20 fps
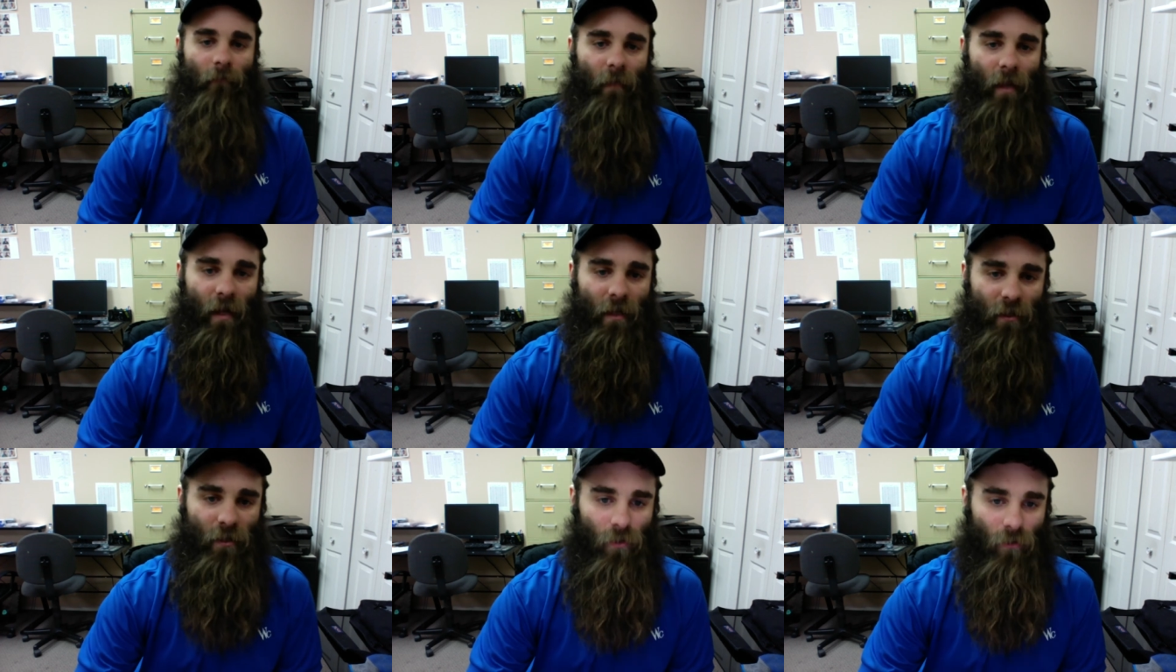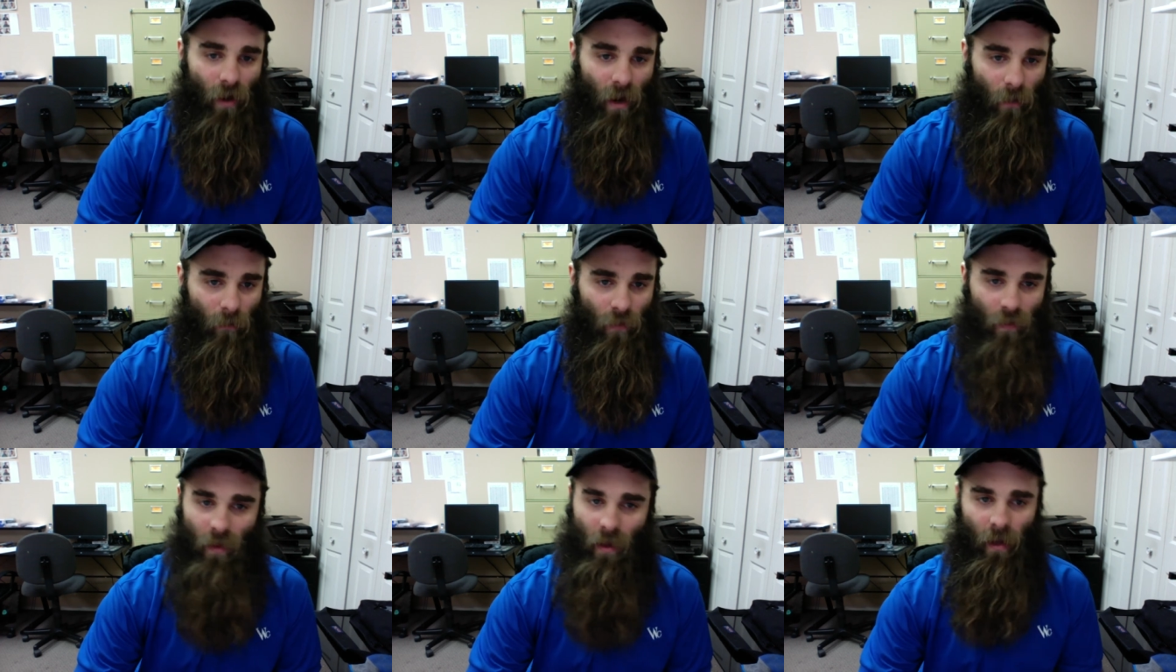
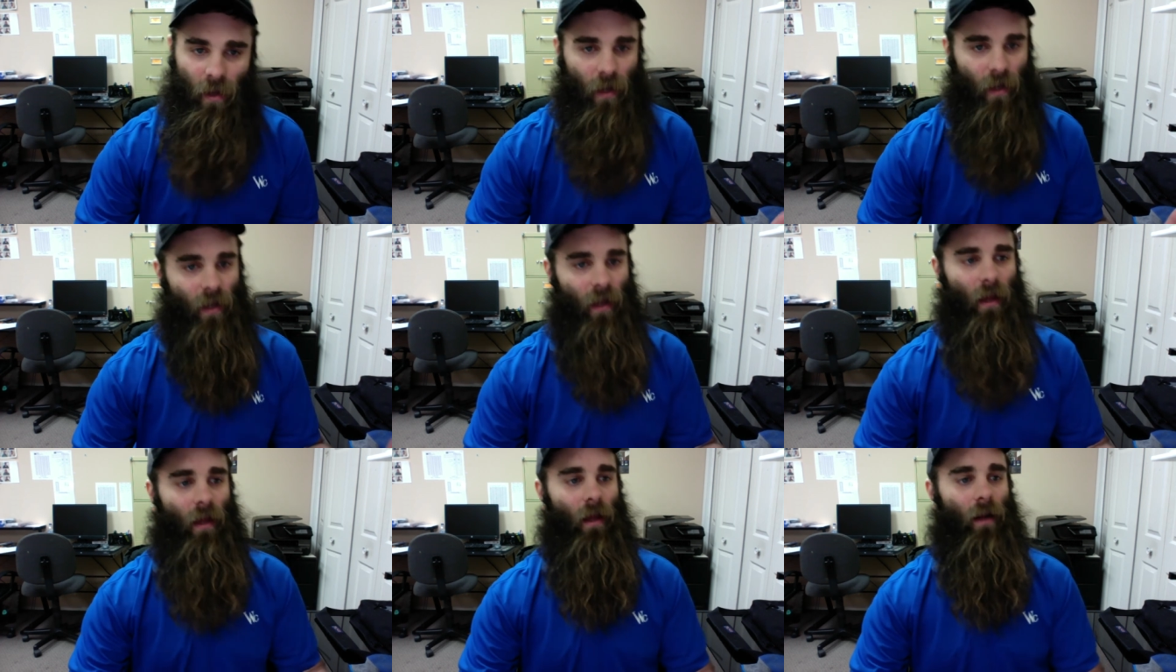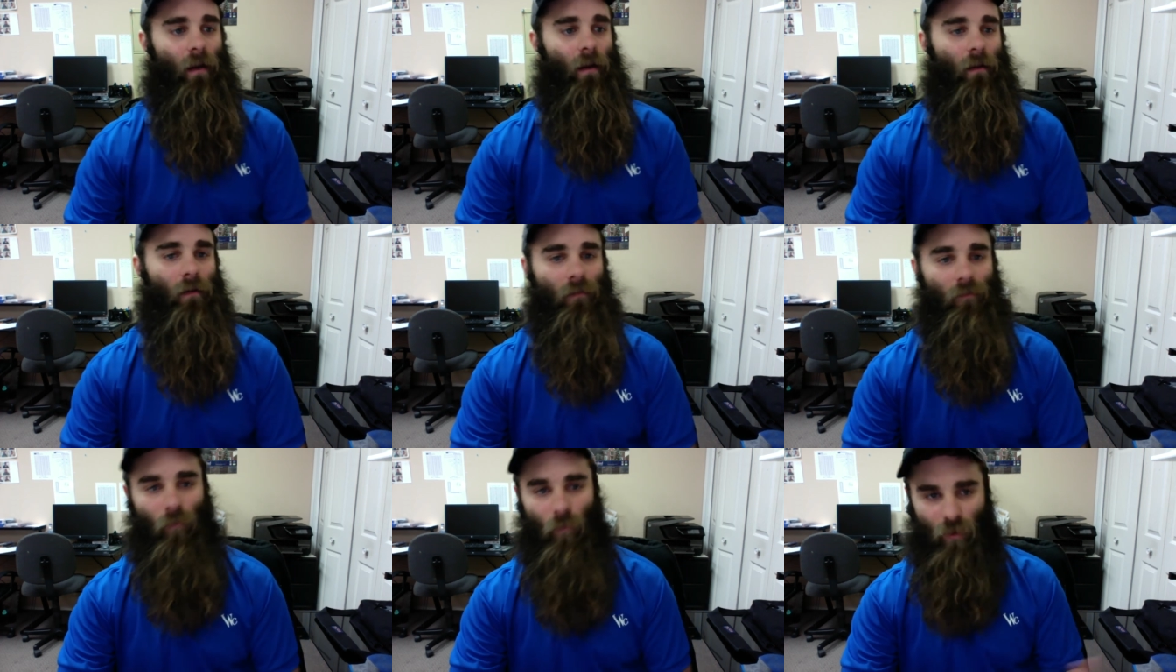Instagram thing, again,
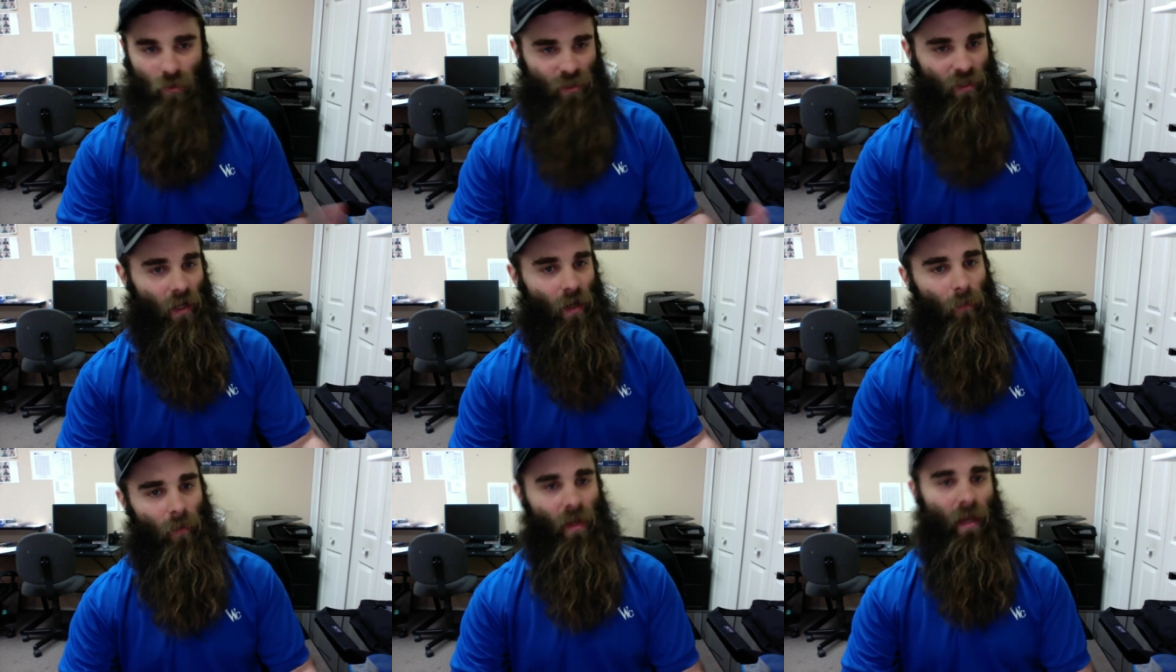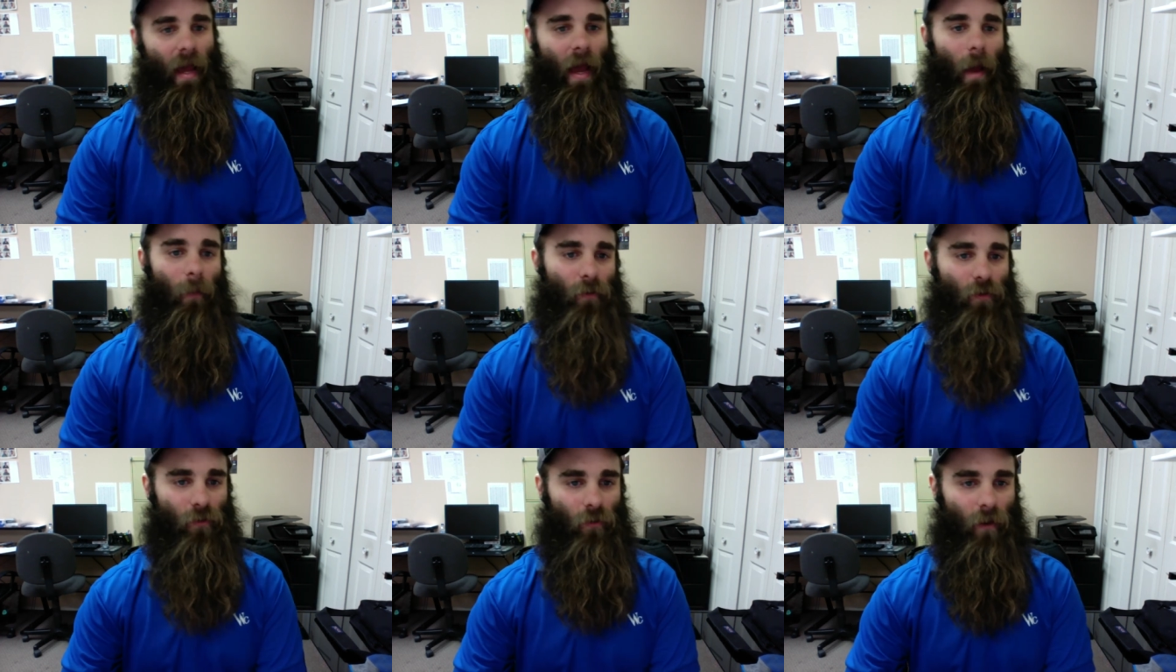we're just going to be
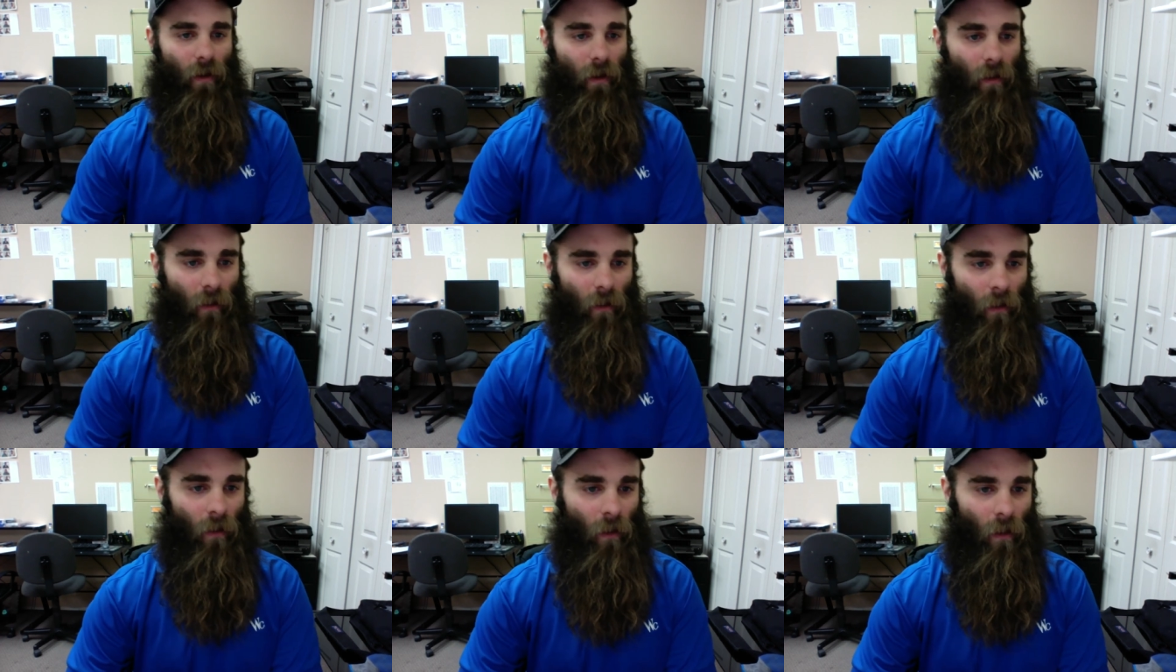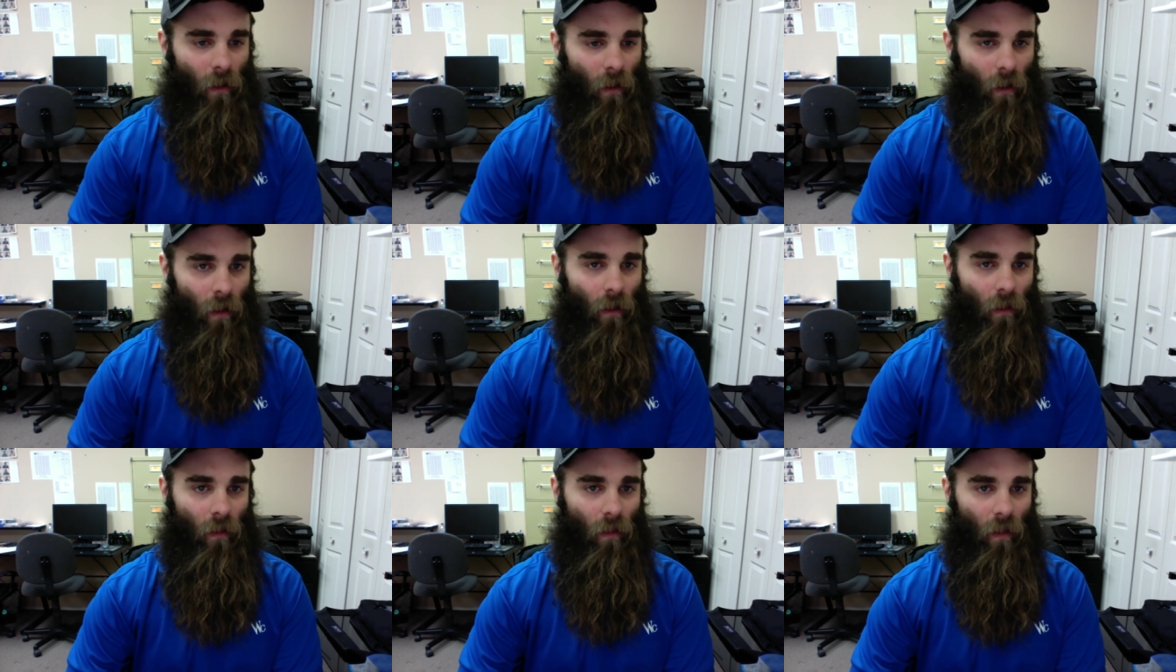capturing
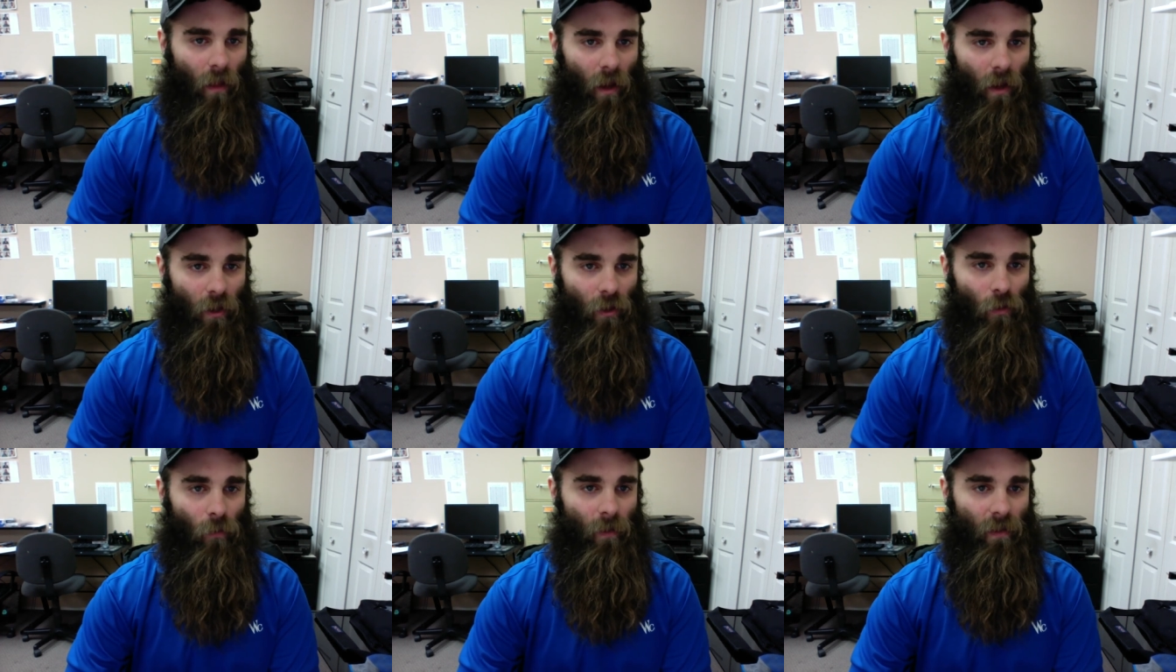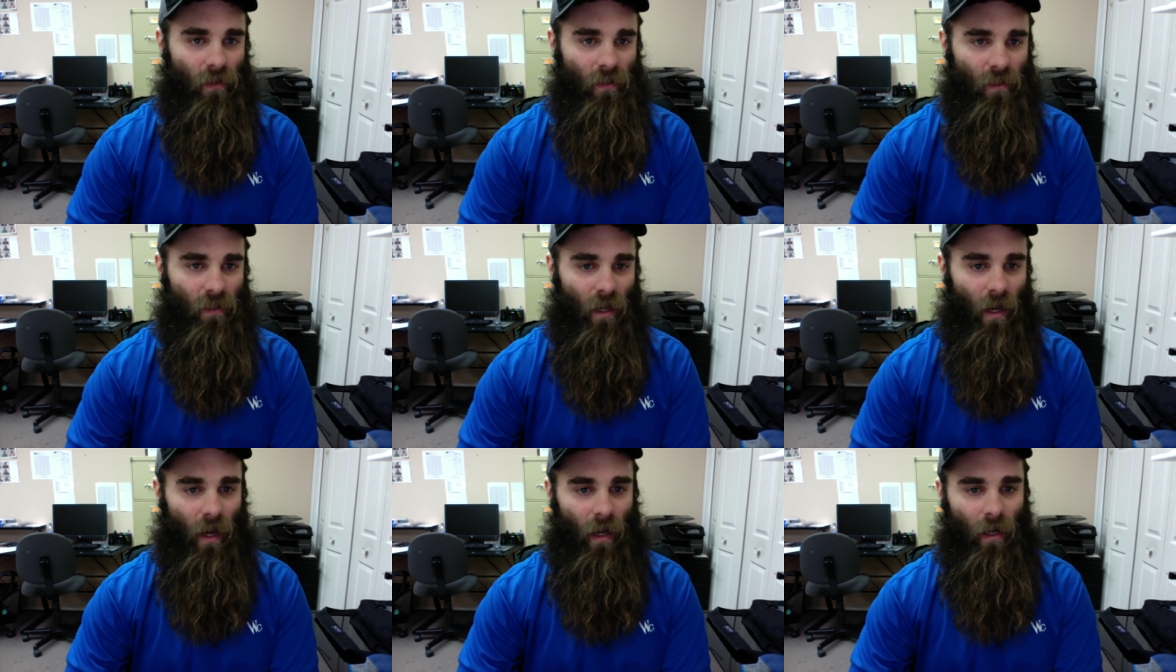the human
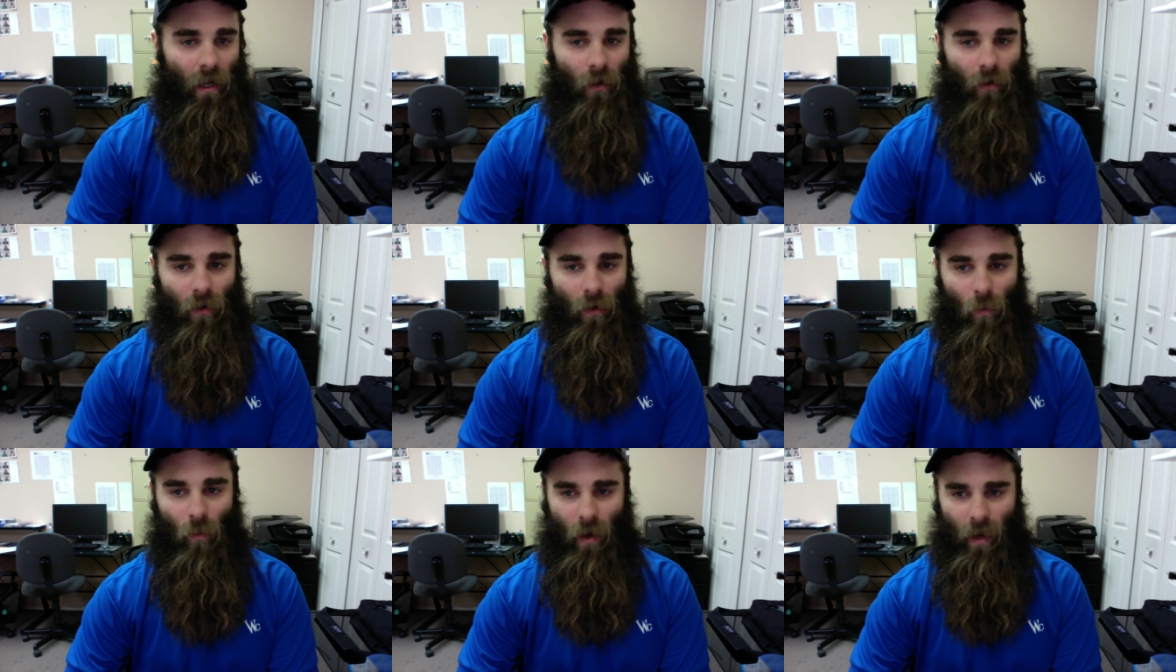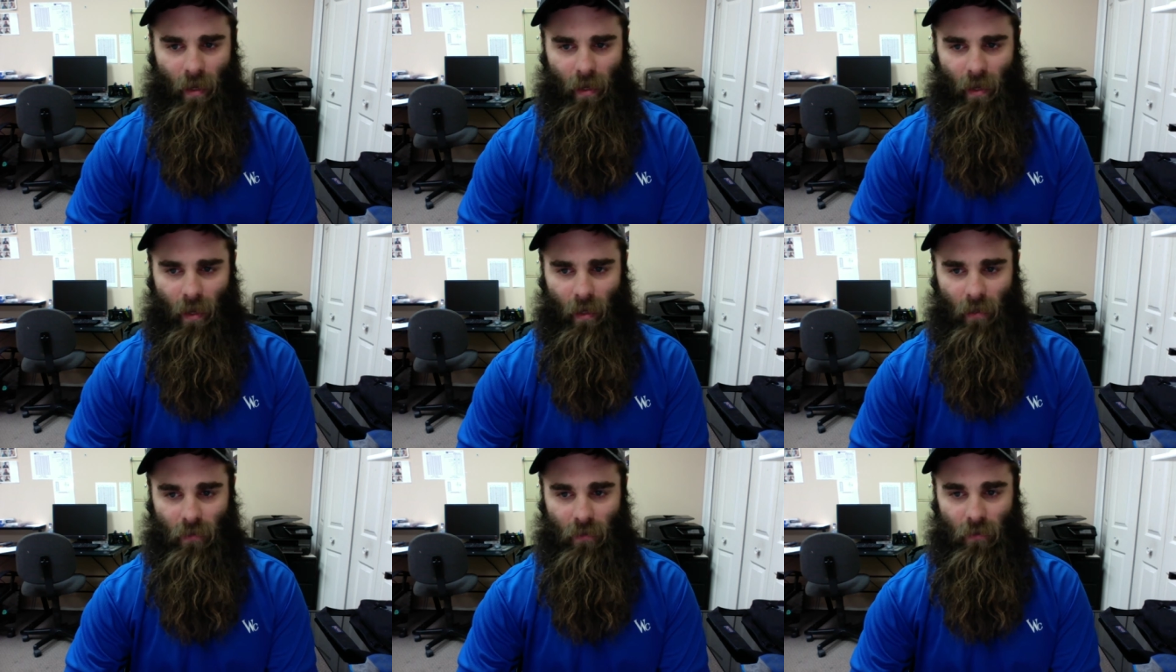side here at White
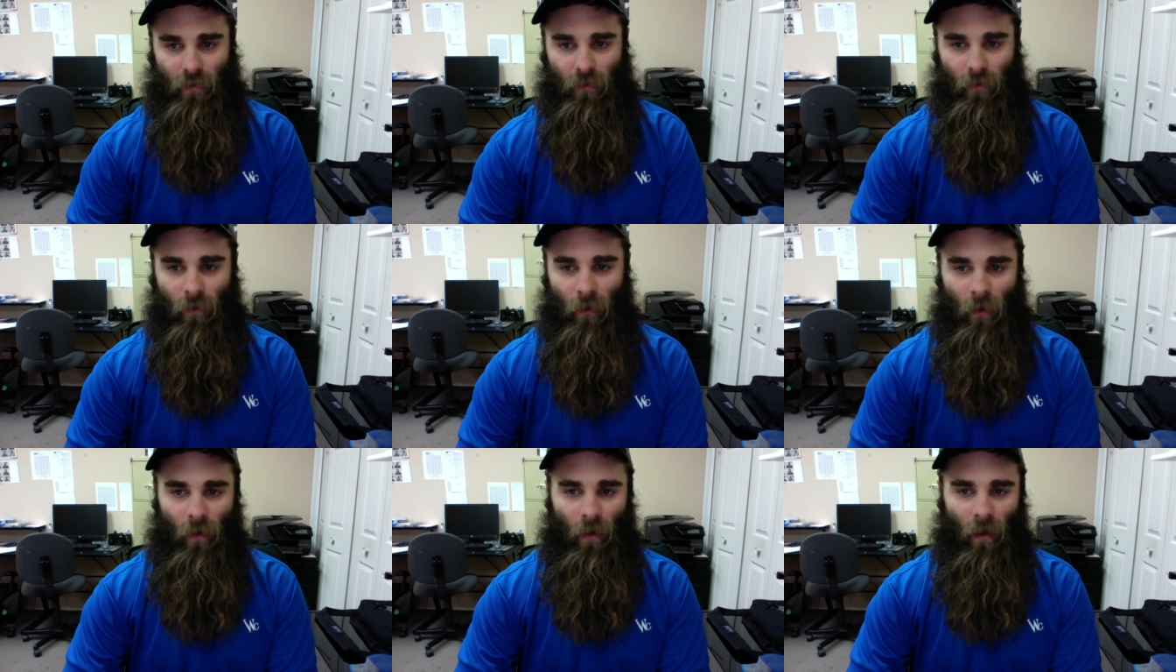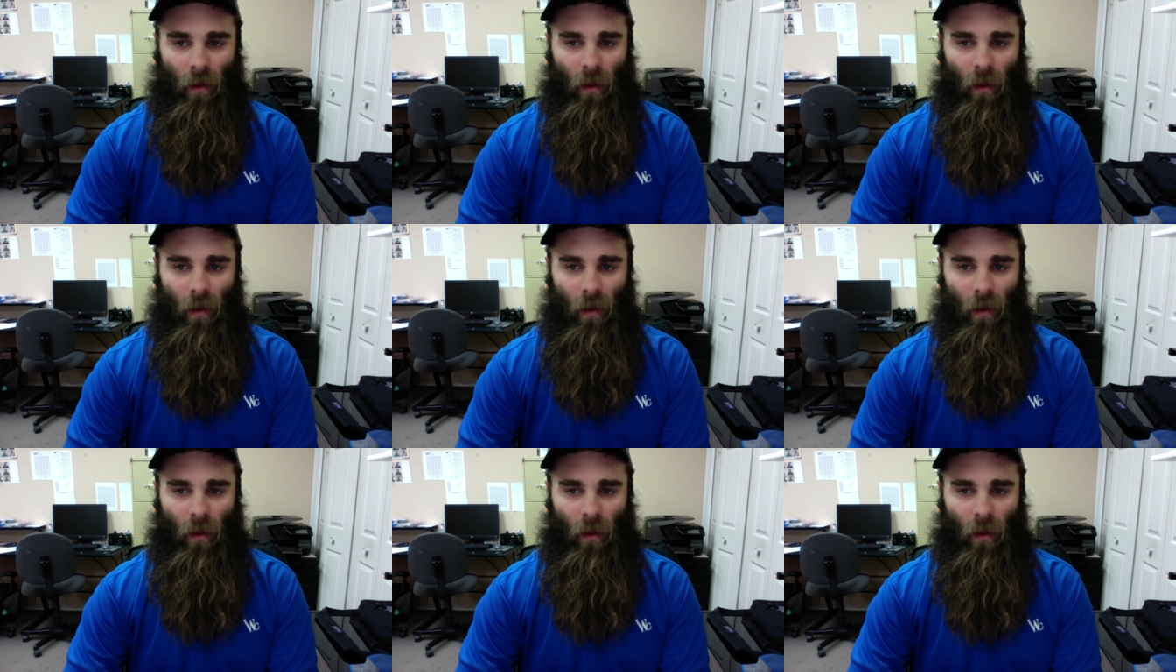Castle,